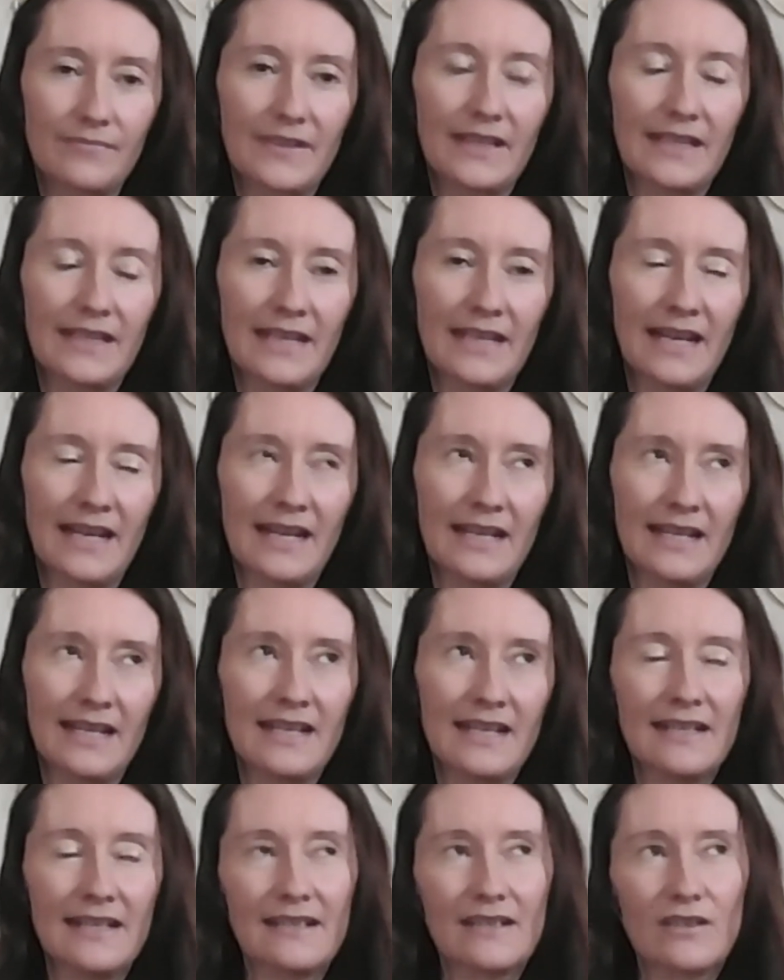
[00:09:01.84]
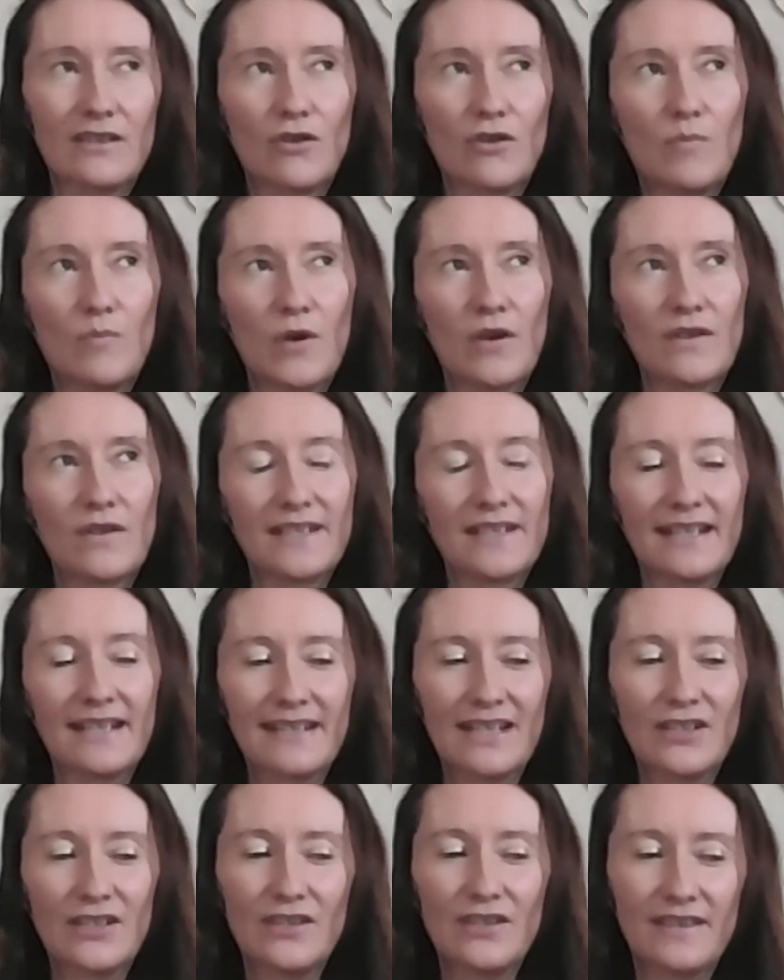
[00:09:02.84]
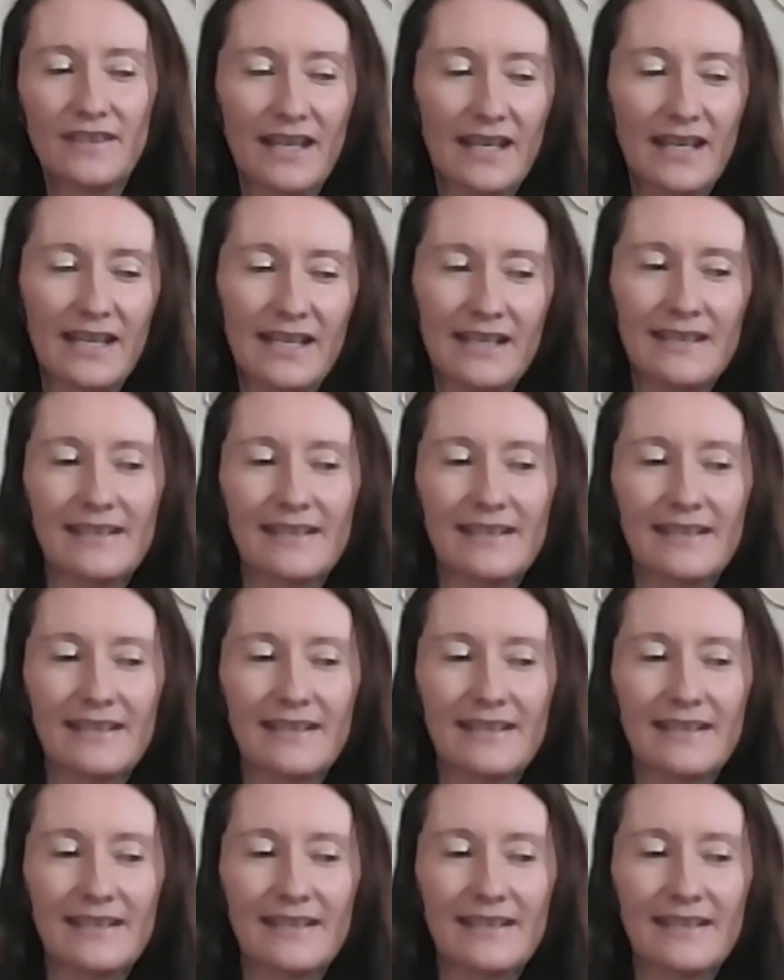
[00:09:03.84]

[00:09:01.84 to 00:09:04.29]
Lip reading: Yeah, it is a toolbox. Yes, as you say, it is